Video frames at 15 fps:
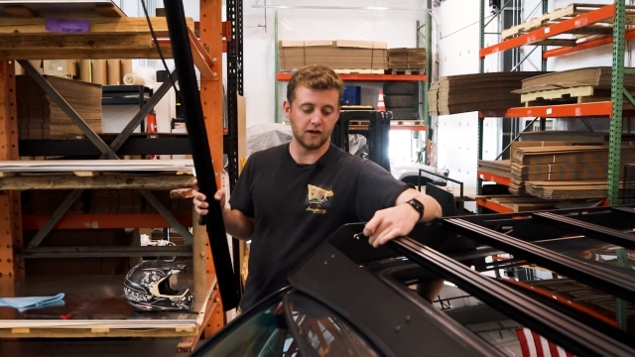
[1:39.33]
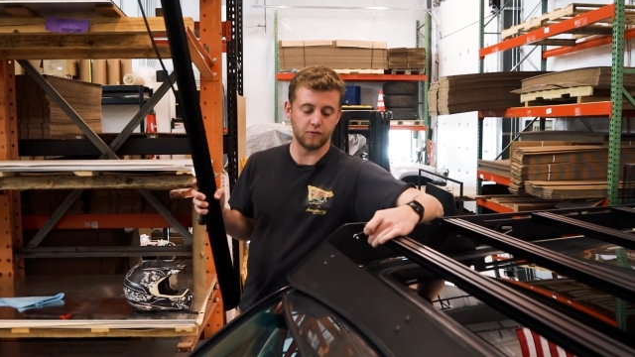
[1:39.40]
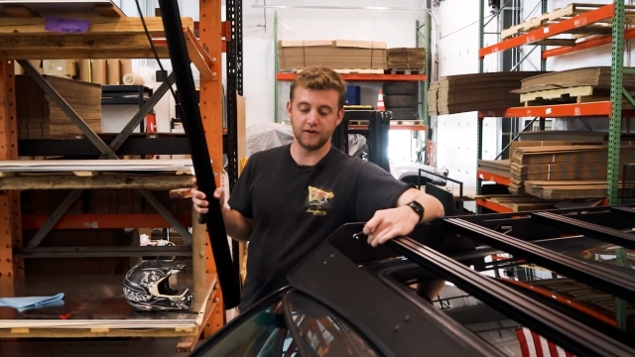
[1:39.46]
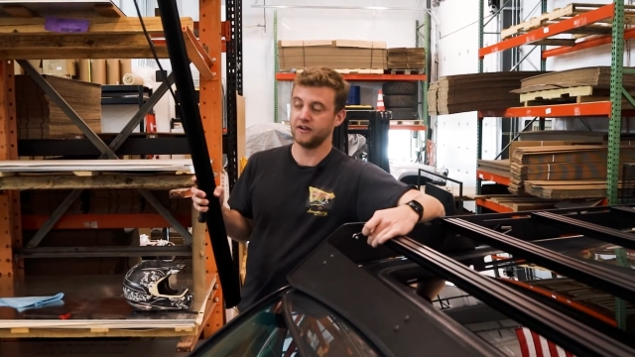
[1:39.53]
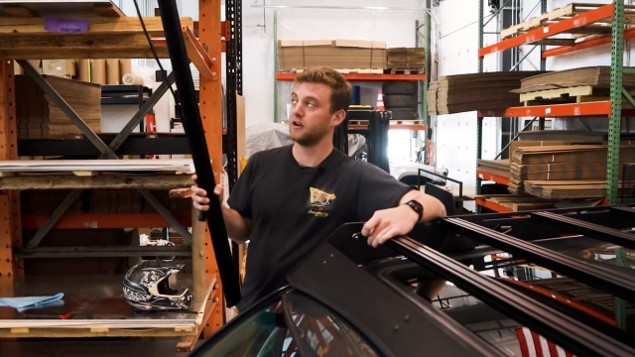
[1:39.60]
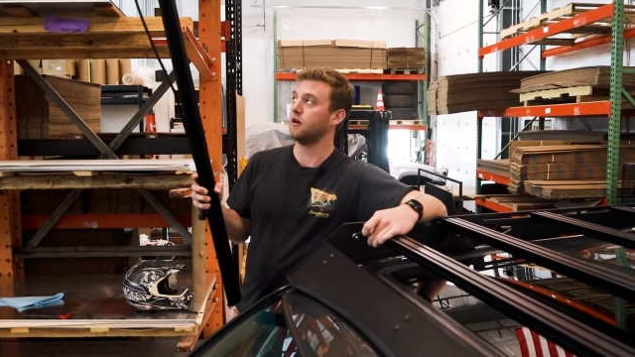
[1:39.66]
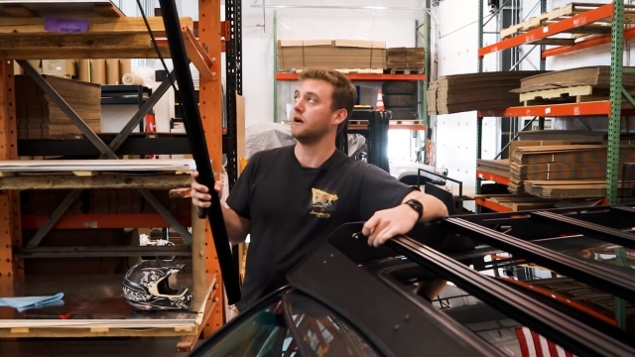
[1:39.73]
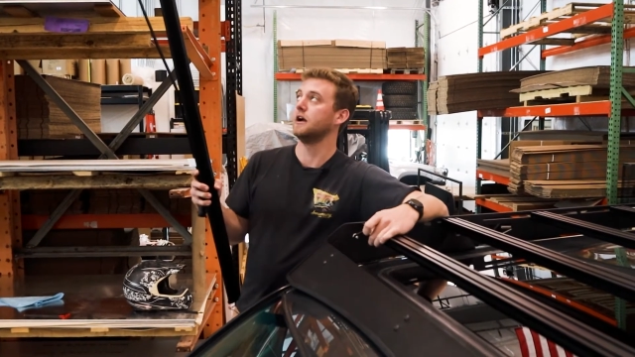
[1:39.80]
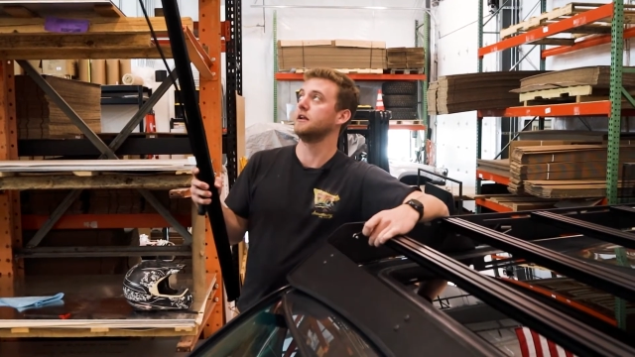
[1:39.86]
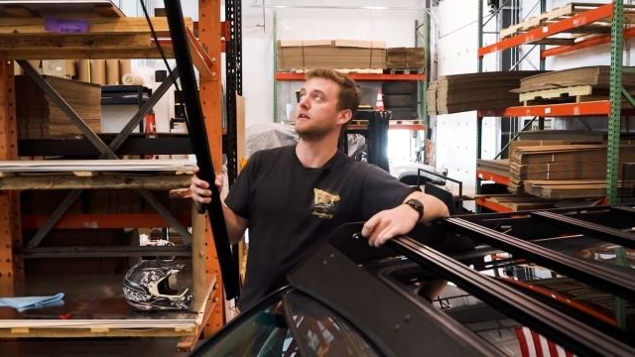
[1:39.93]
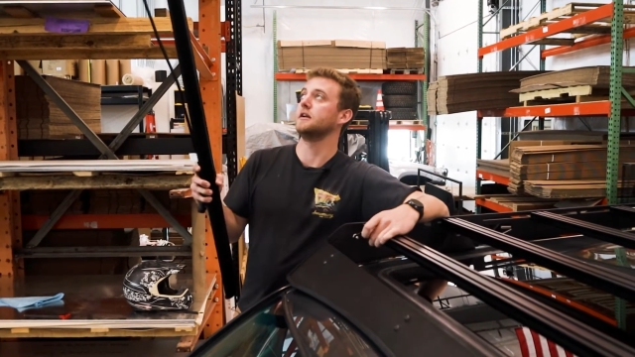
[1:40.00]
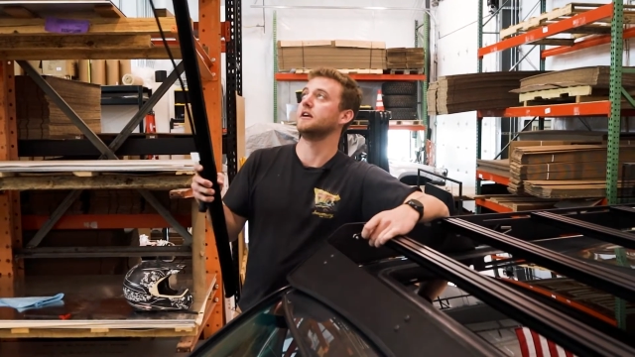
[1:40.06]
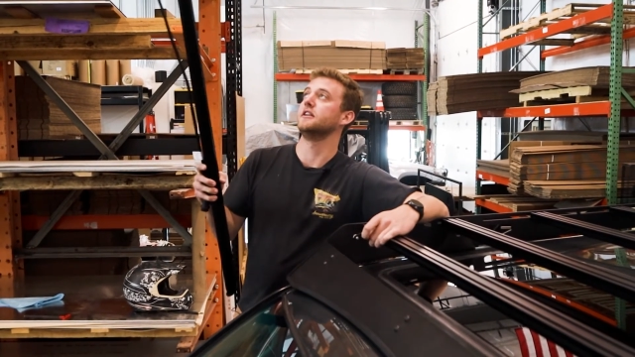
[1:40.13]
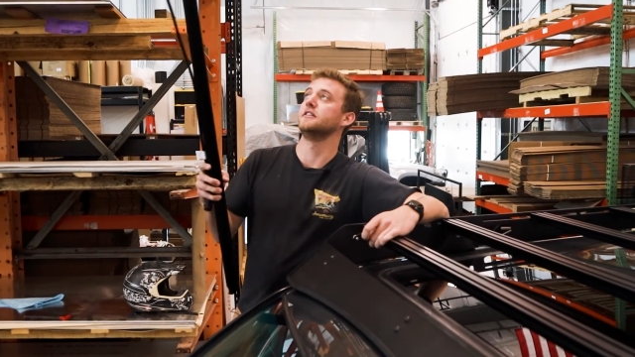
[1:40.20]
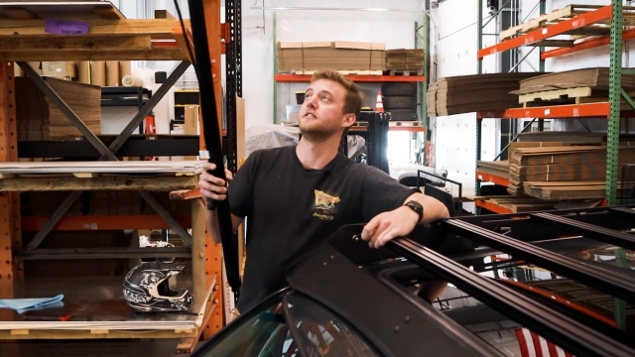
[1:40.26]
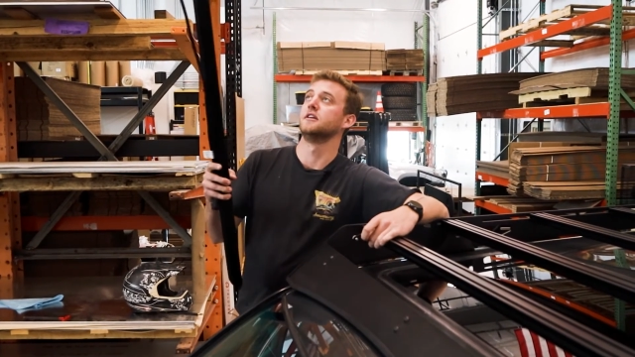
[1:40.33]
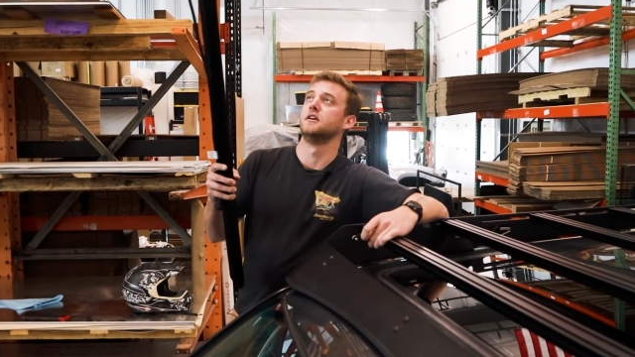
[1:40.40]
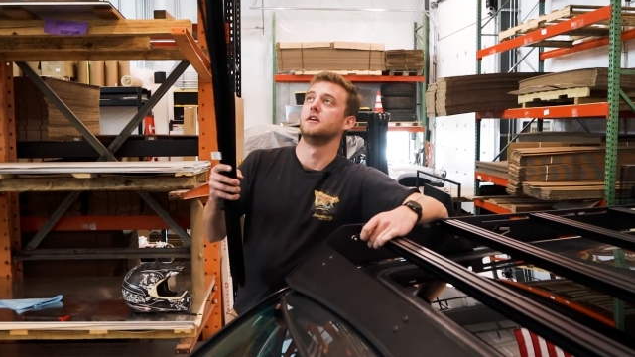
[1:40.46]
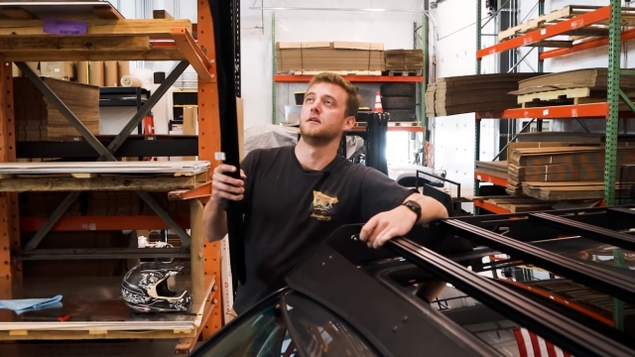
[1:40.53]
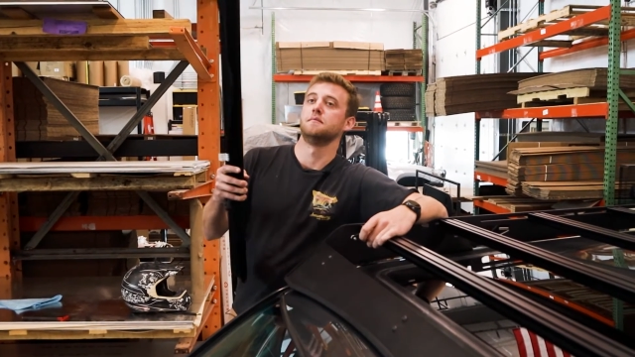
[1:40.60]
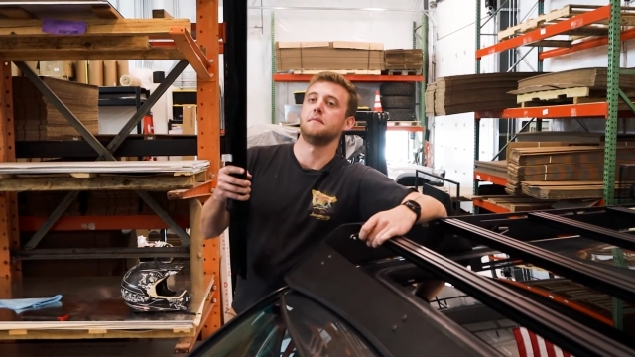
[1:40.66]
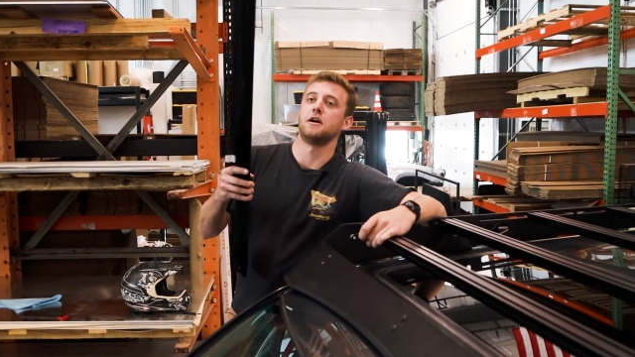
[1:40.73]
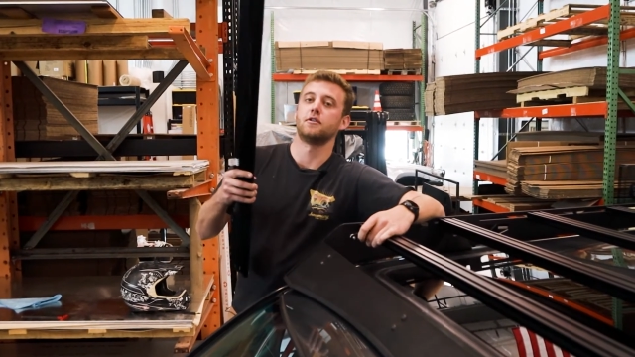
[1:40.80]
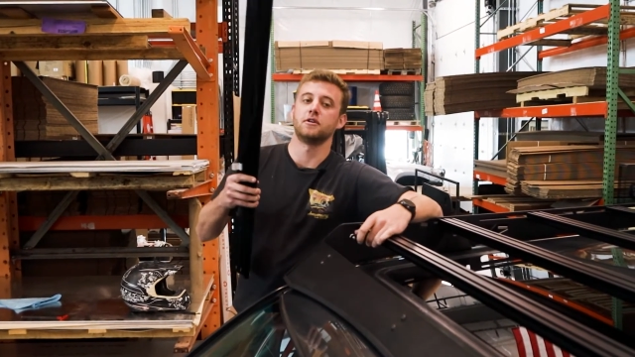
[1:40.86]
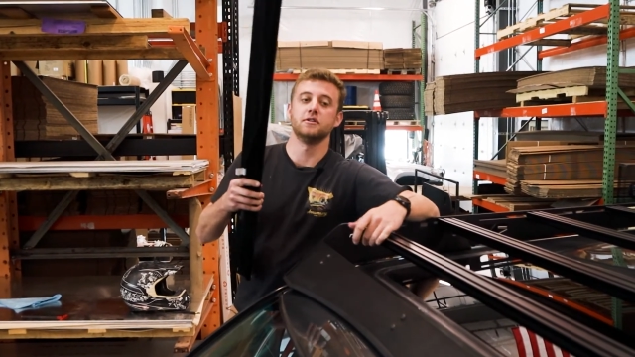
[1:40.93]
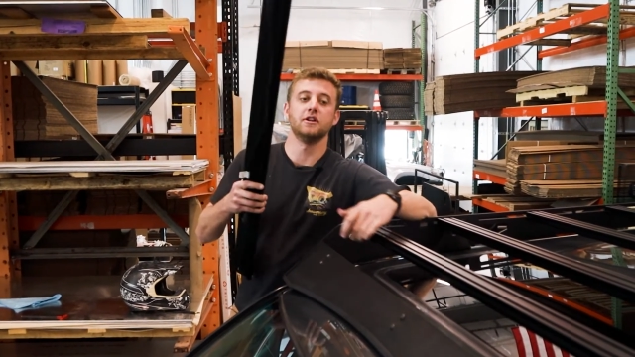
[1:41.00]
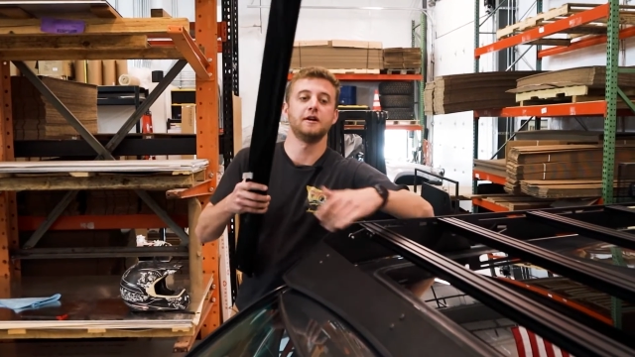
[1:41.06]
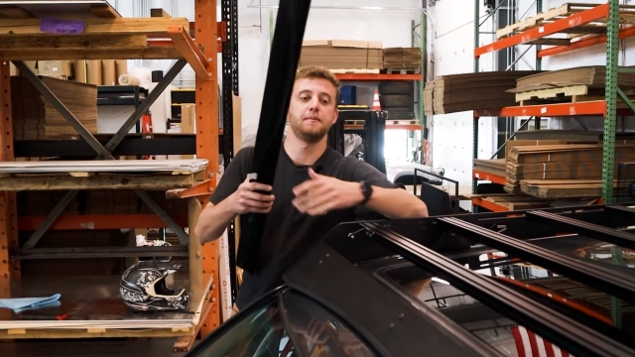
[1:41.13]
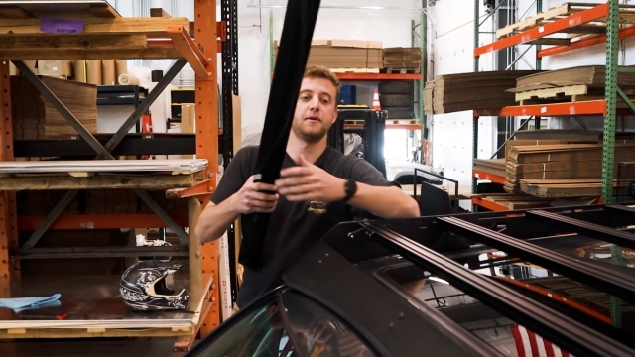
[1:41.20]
we can go ahead and mount our light